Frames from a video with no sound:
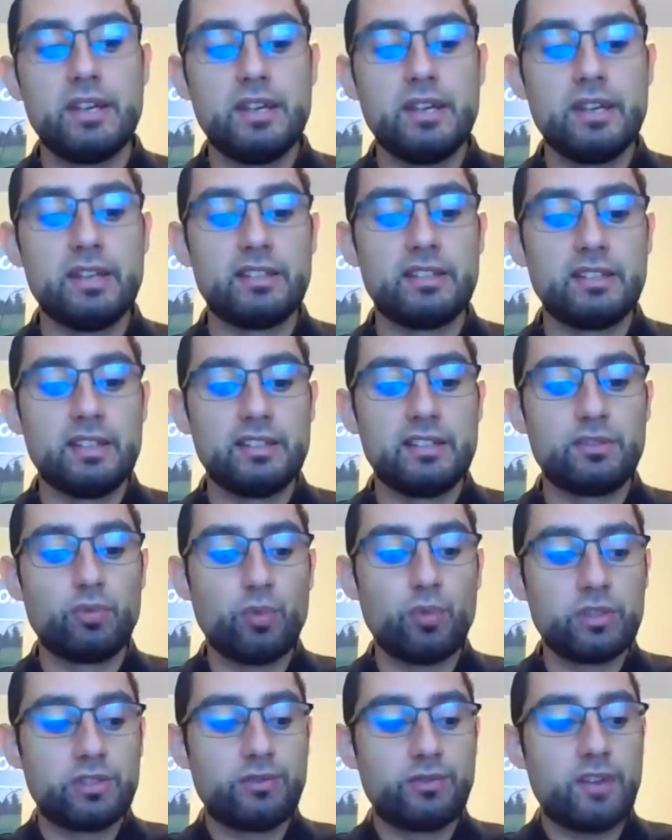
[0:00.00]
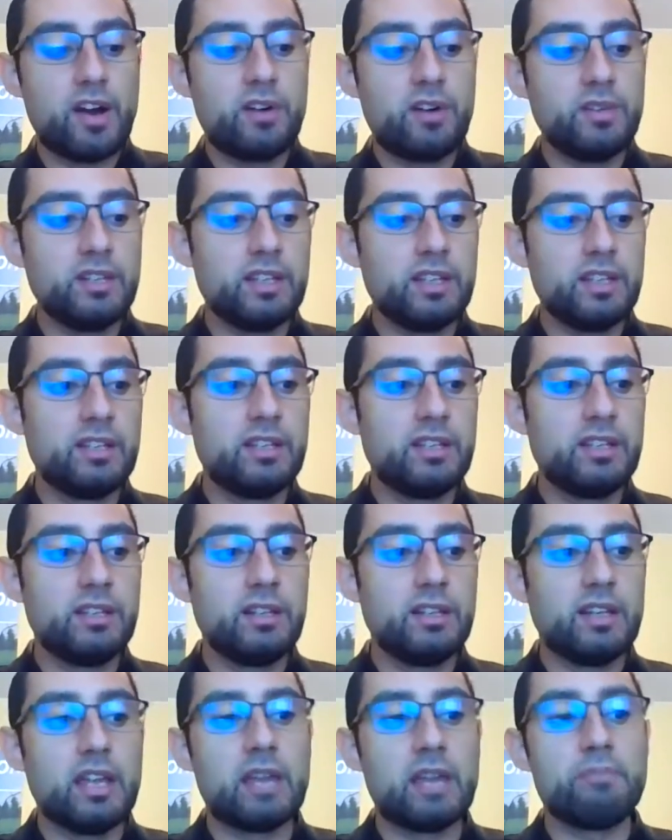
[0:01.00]
It's what's found
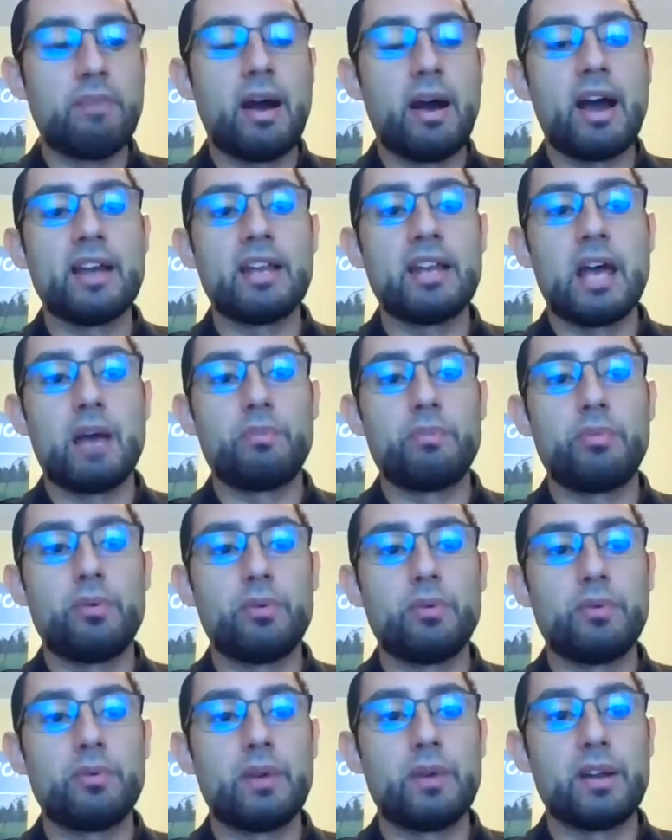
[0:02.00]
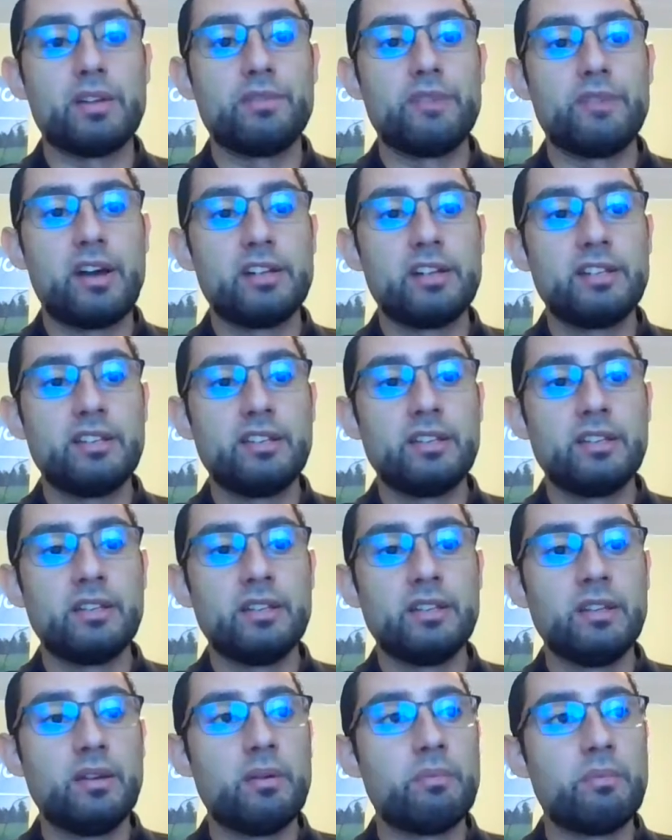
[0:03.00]
in a pineapple, right? You find it
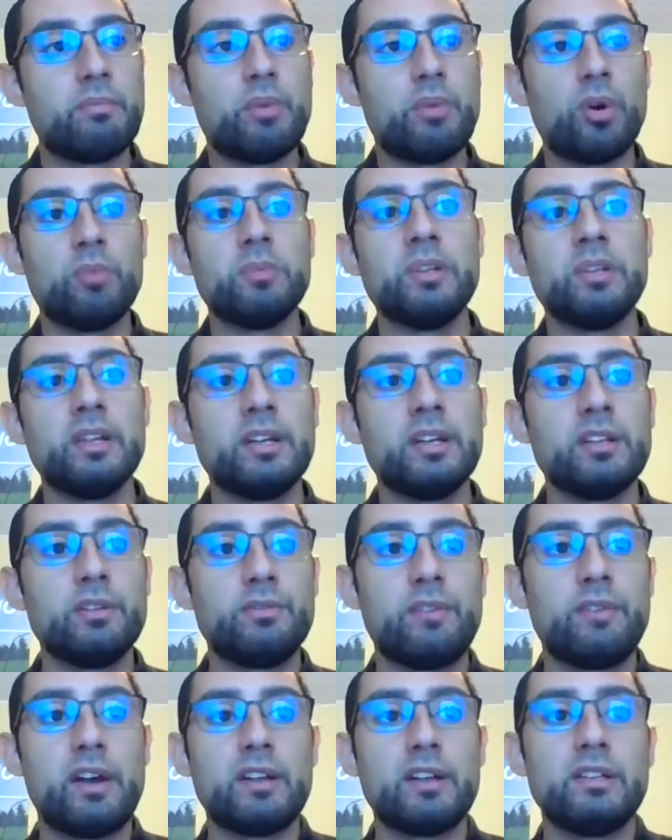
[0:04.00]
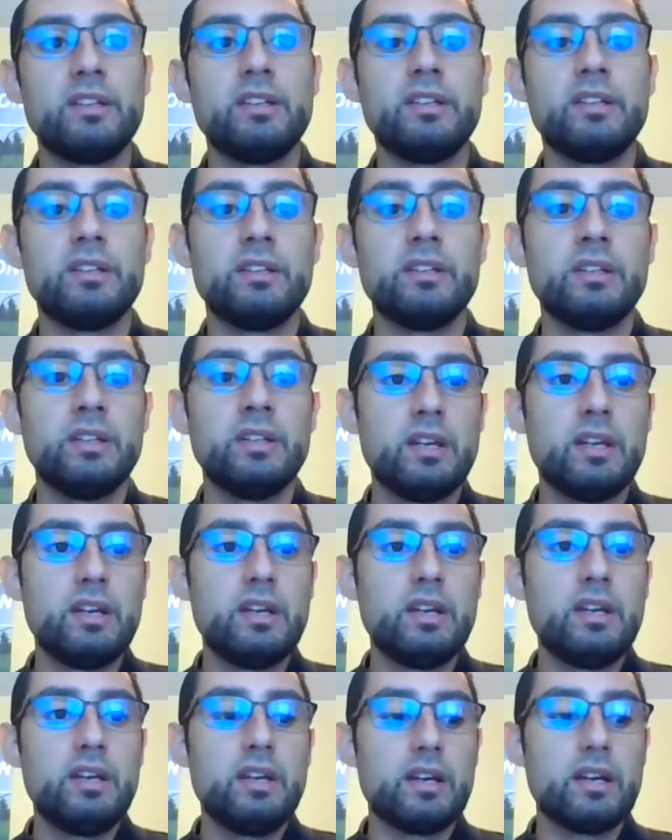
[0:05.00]
in bromelain, you find it in
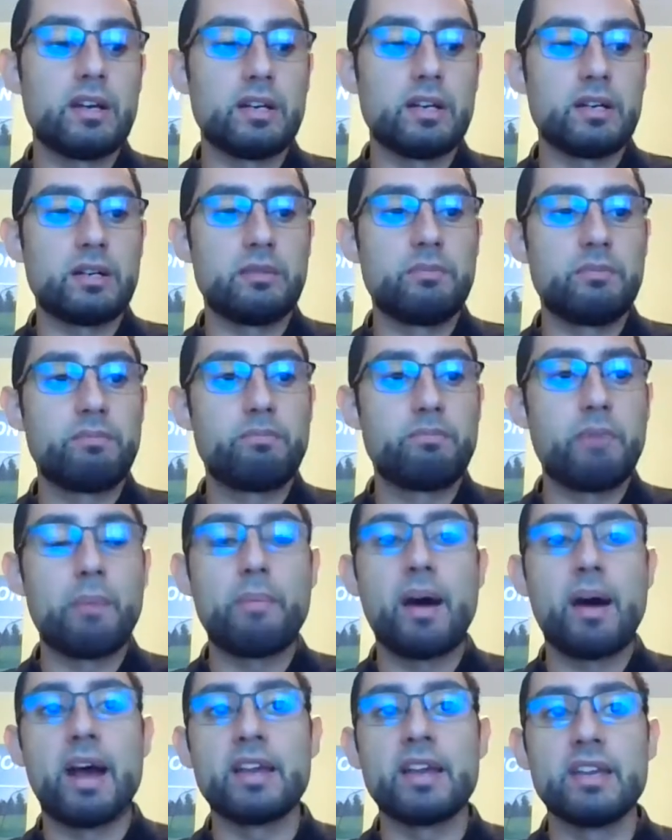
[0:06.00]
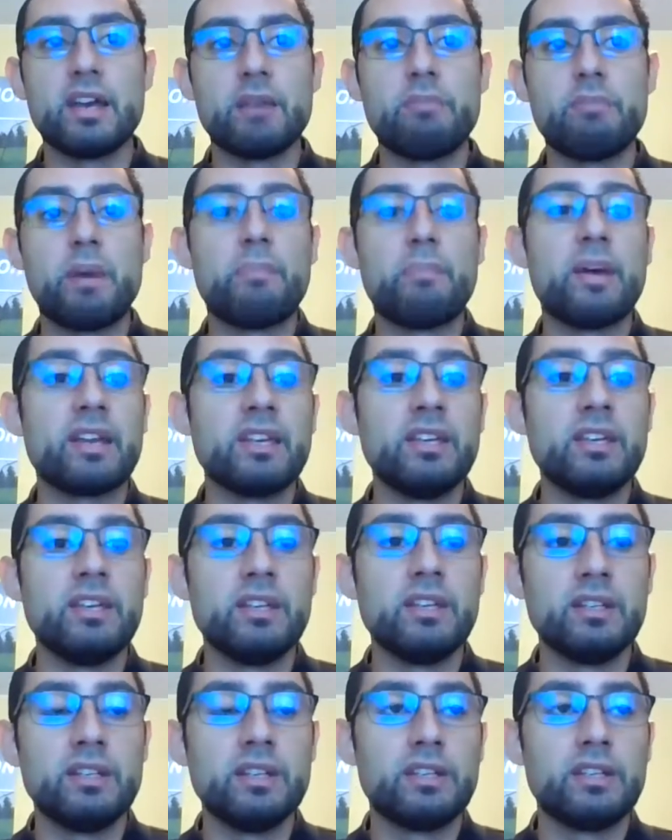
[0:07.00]
papaya,
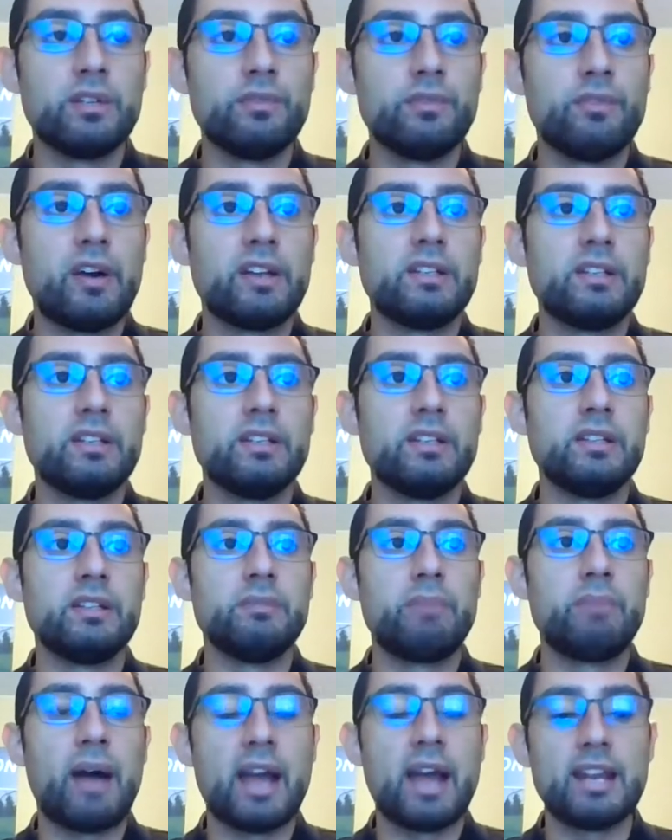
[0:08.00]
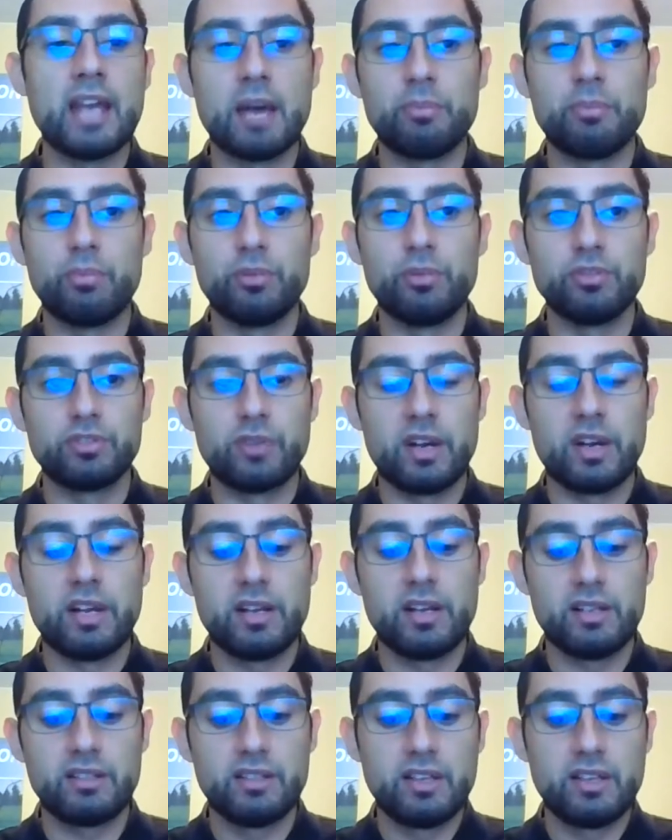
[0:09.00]
papain, you find it in pineapples,
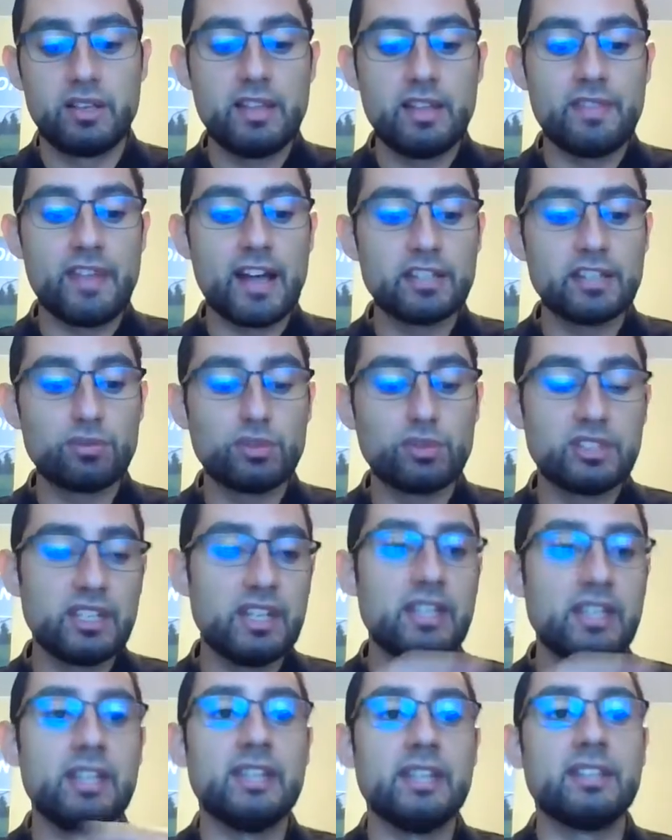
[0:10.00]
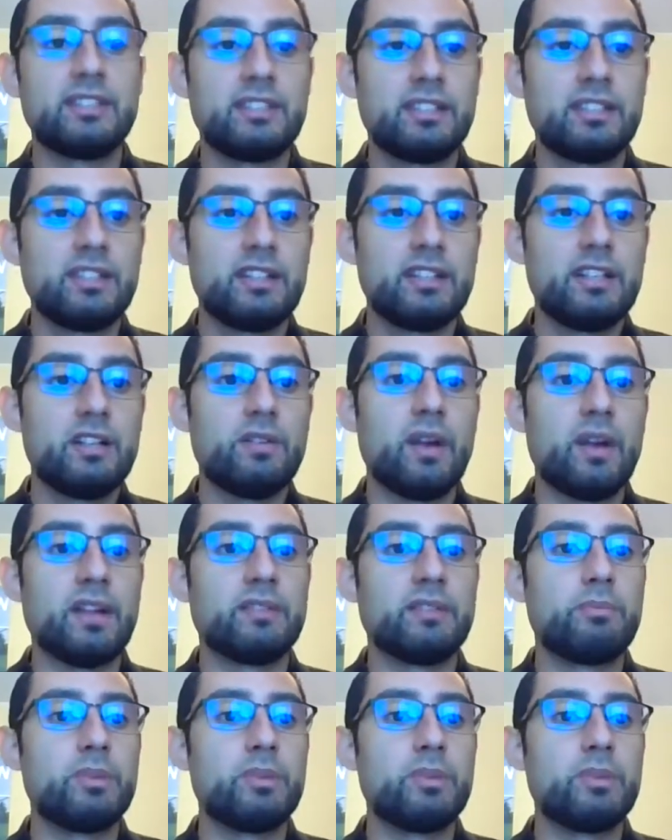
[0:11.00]
right? That's what's in it, right?